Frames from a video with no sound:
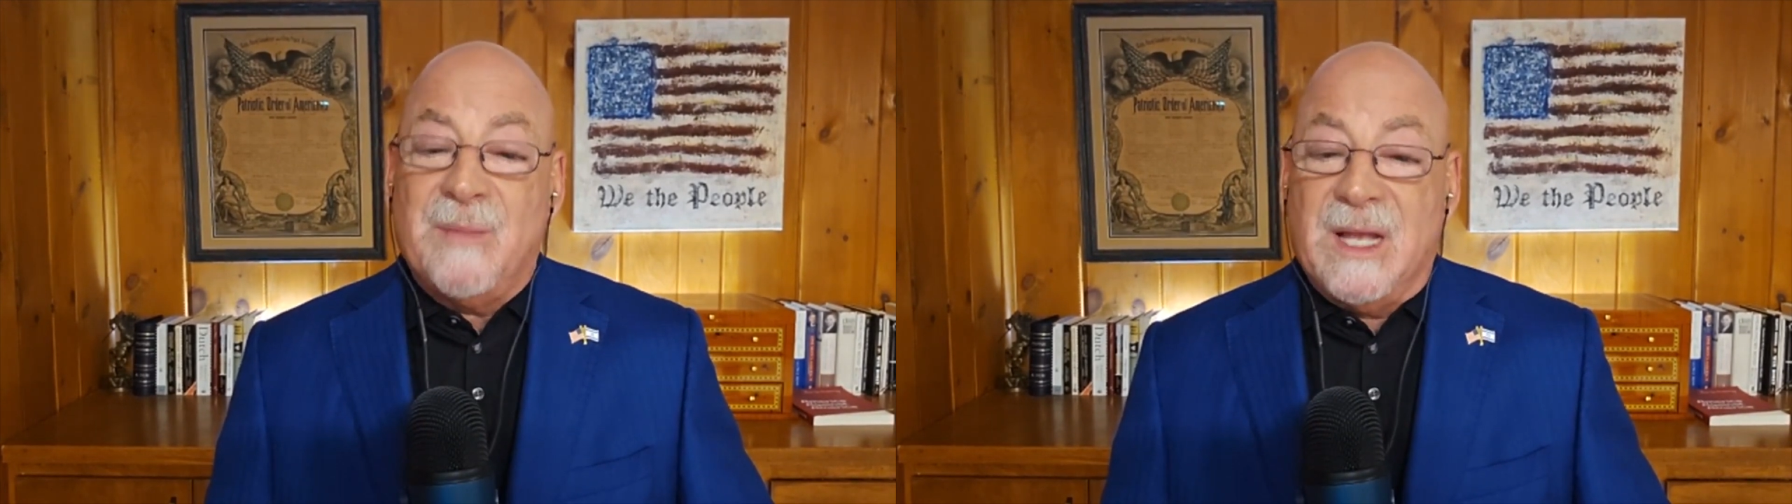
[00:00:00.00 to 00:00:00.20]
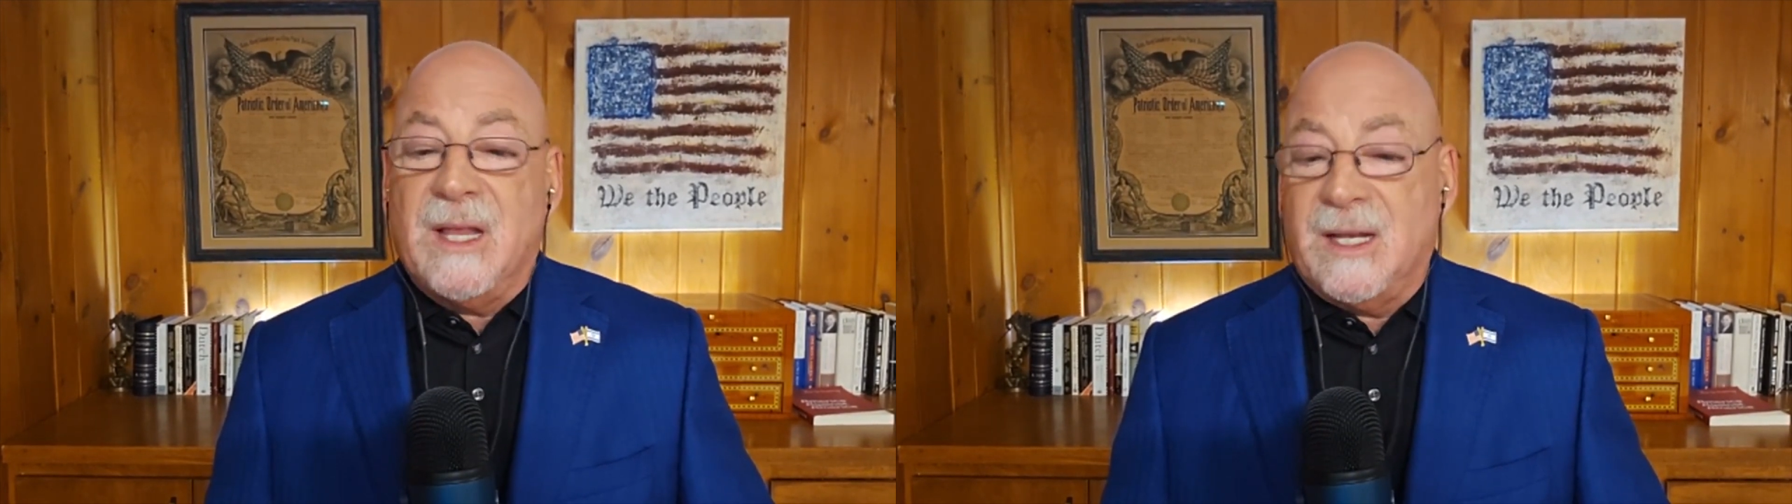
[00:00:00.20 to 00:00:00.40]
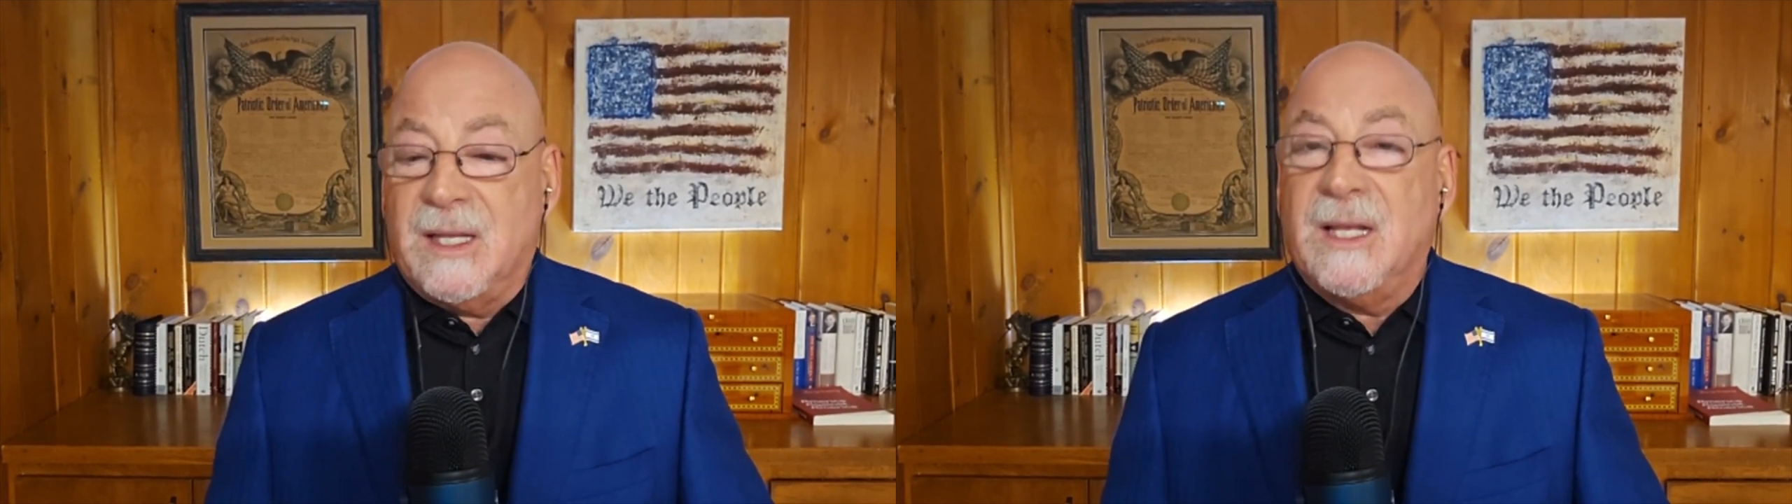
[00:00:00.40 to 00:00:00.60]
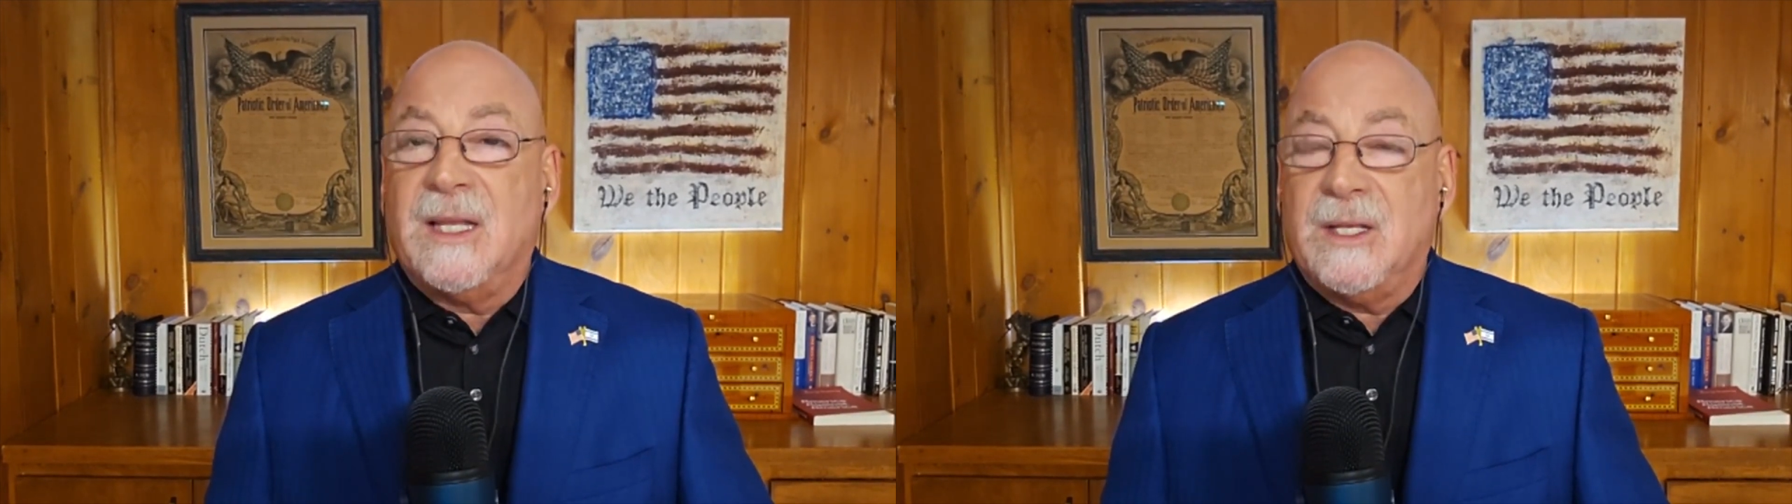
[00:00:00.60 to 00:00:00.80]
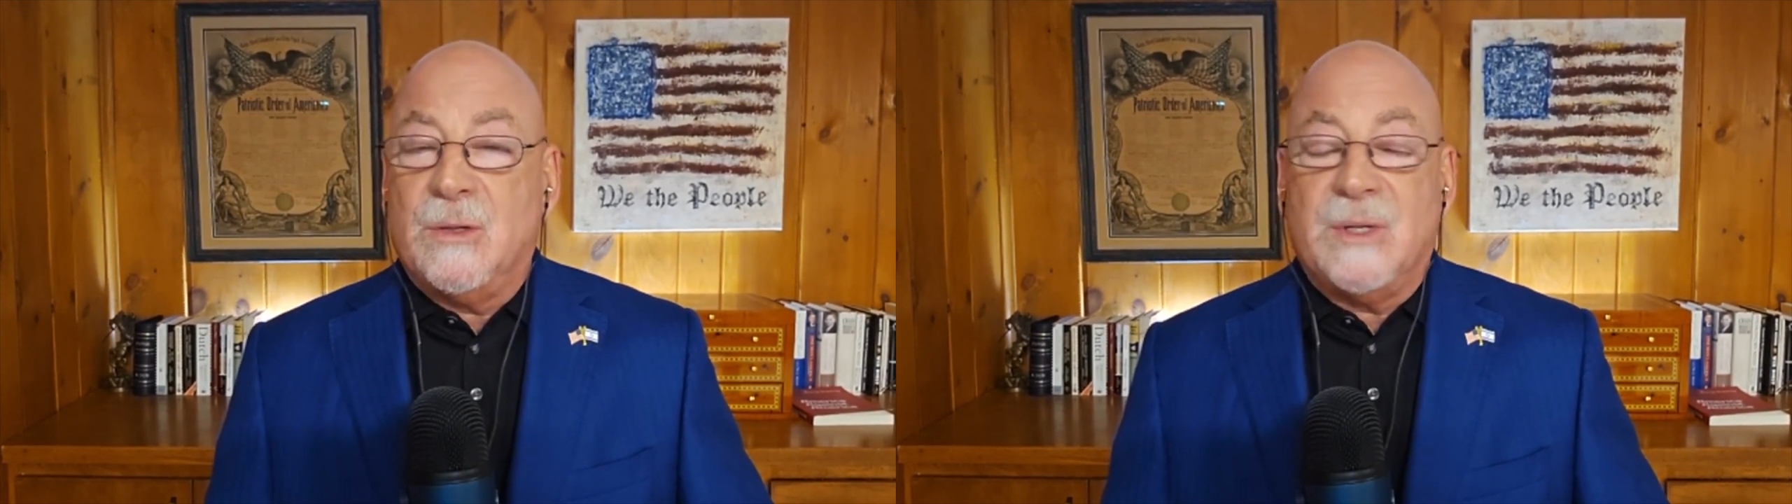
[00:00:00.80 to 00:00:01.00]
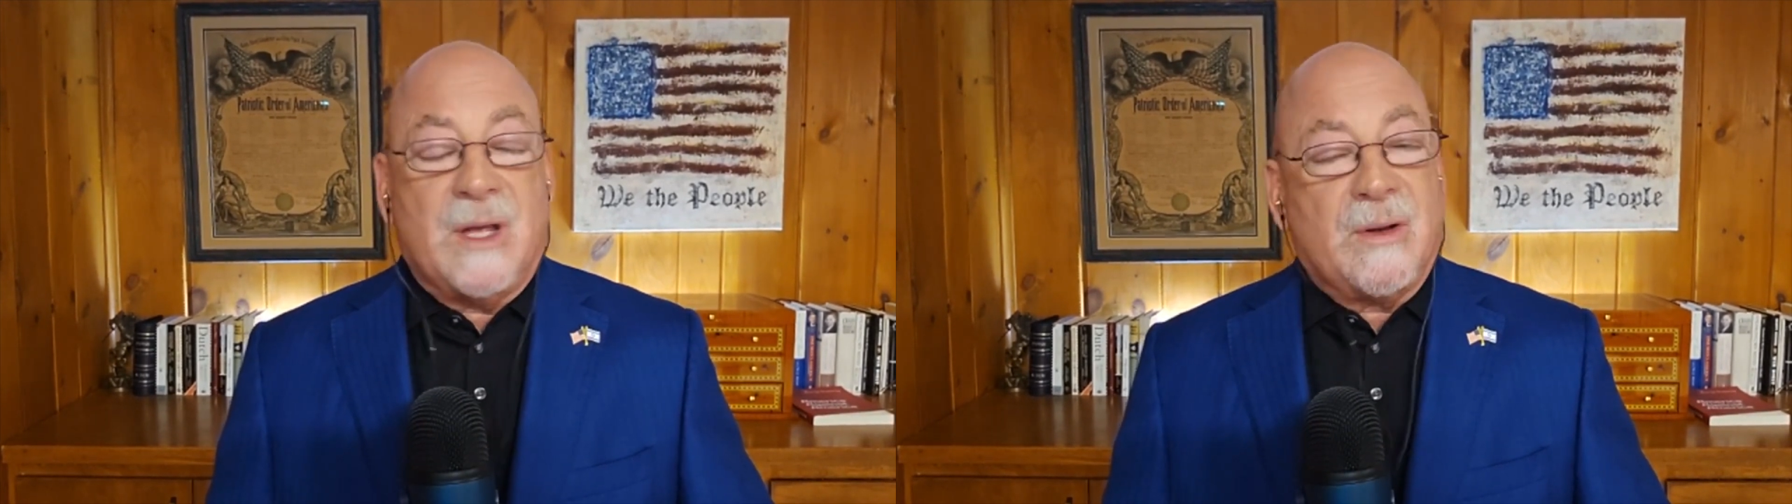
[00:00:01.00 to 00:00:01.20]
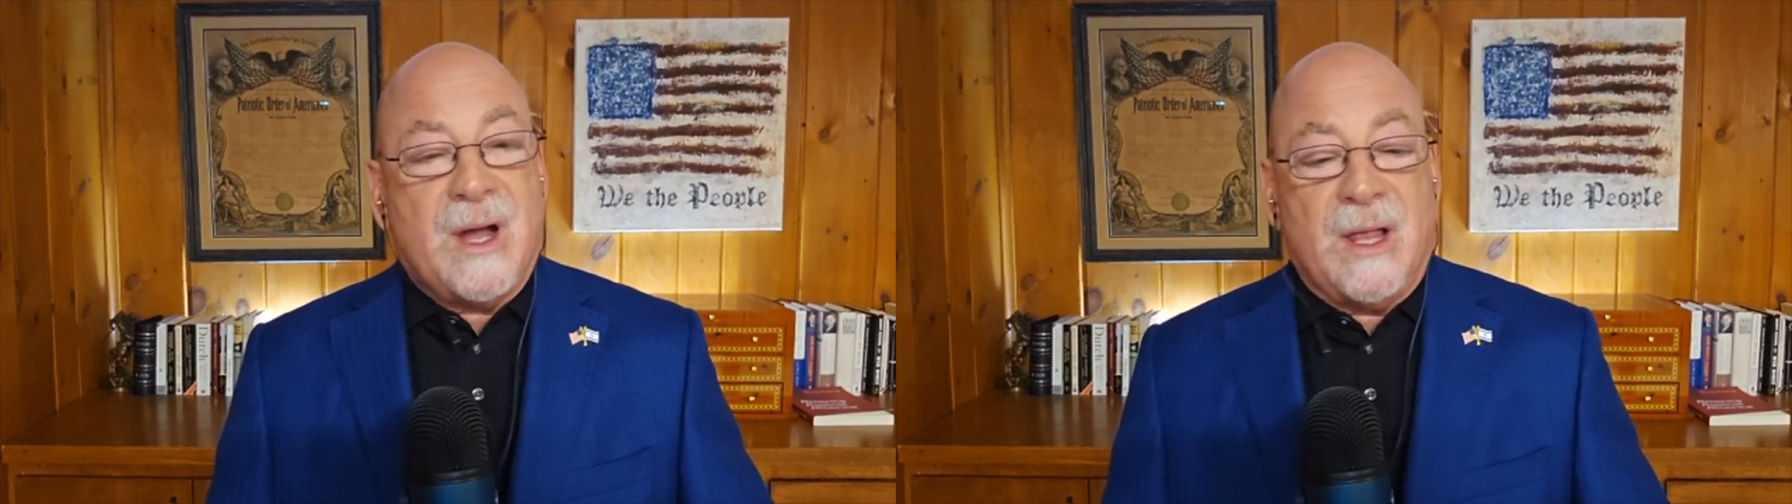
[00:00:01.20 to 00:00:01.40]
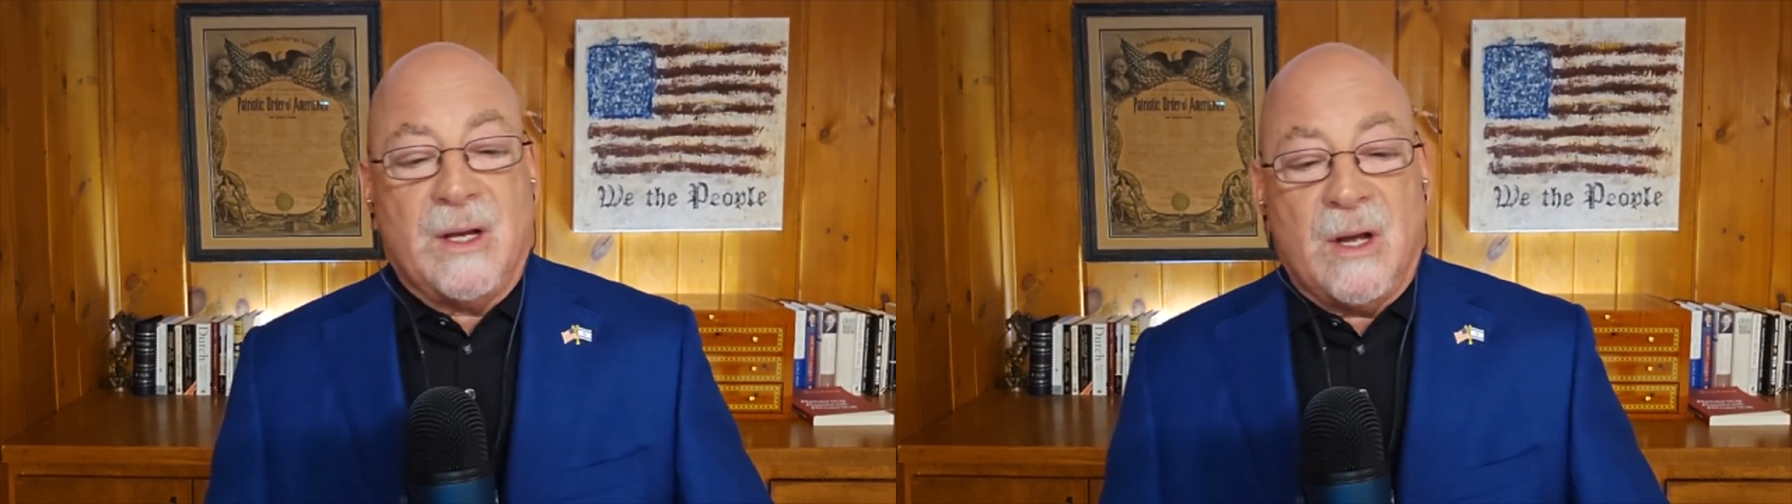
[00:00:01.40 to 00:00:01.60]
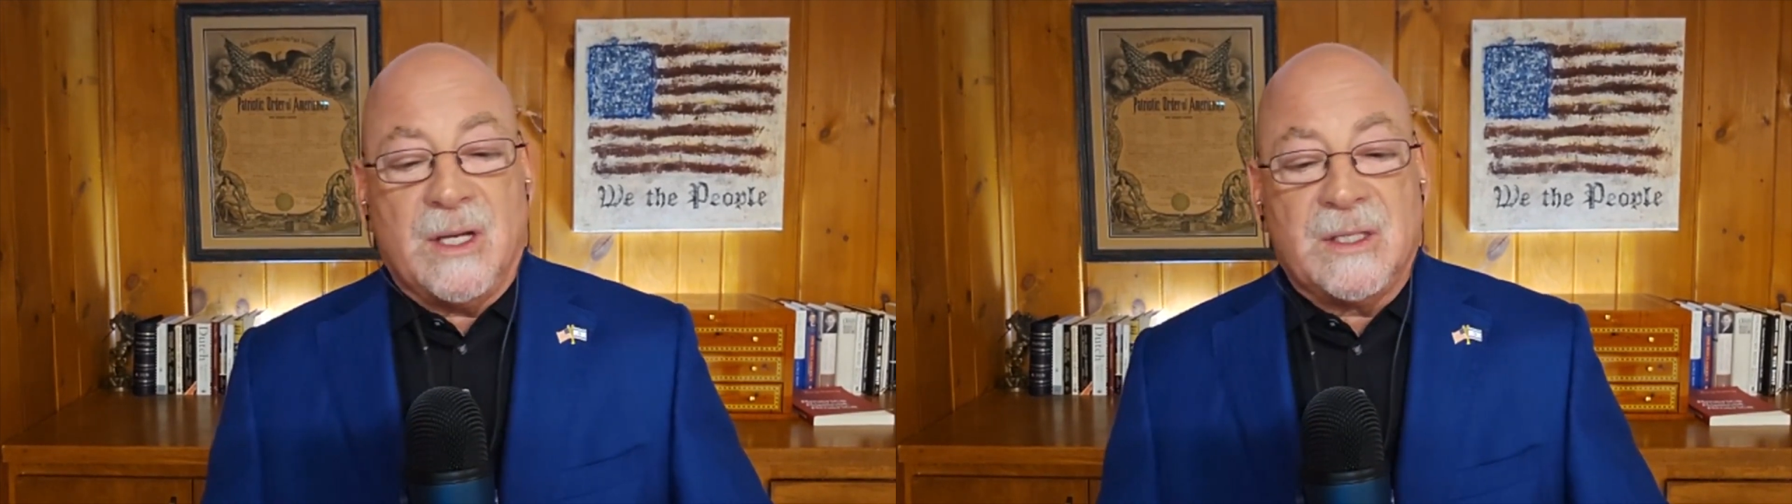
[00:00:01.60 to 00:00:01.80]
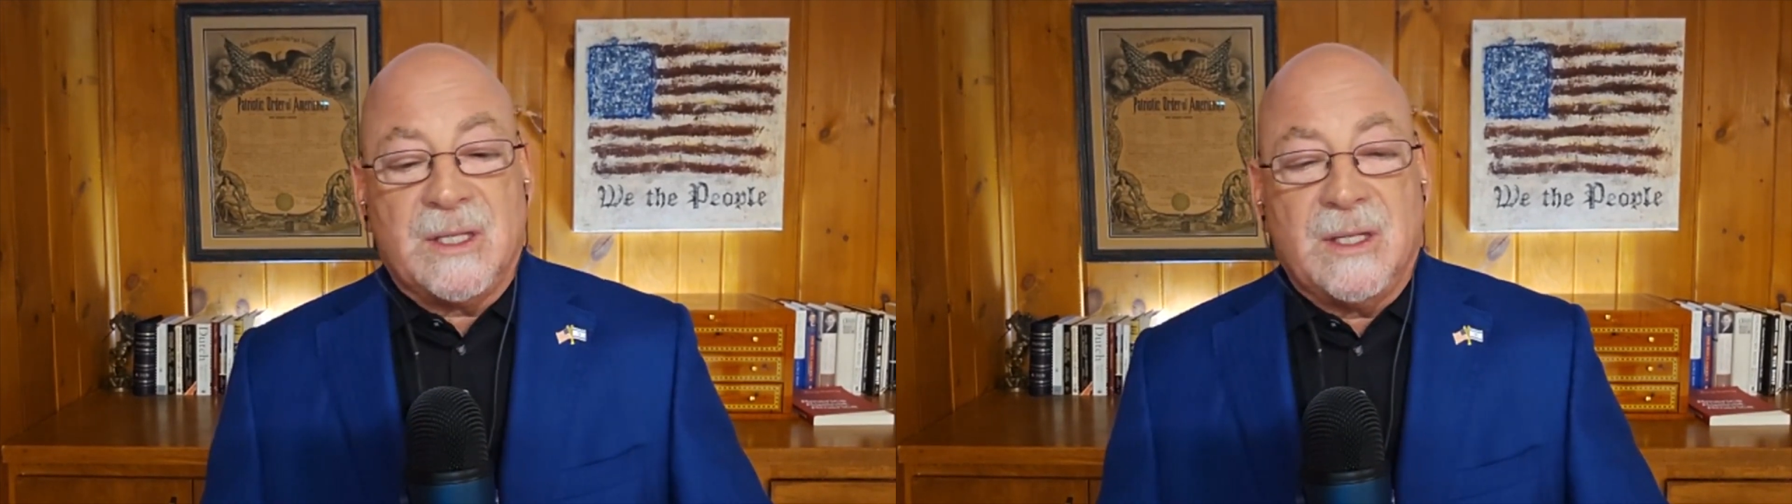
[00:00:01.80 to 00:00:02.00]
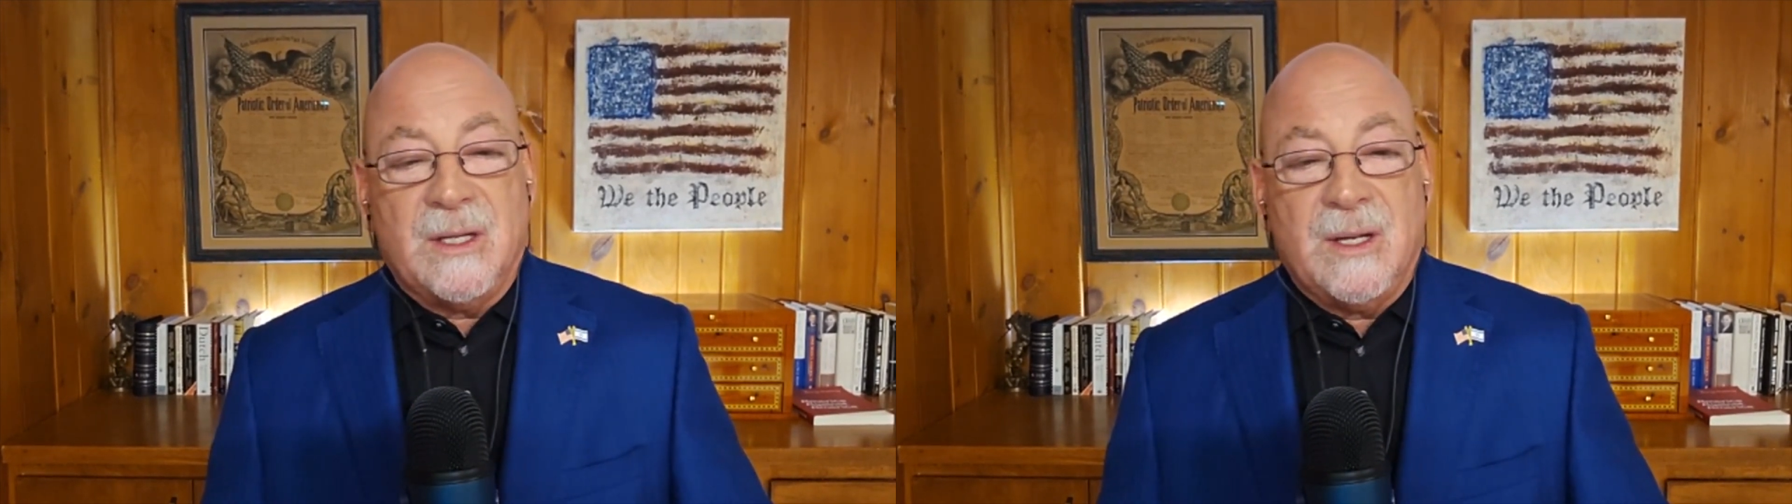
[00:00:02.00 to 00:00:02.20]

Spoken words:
may likely lead to another Holocaust?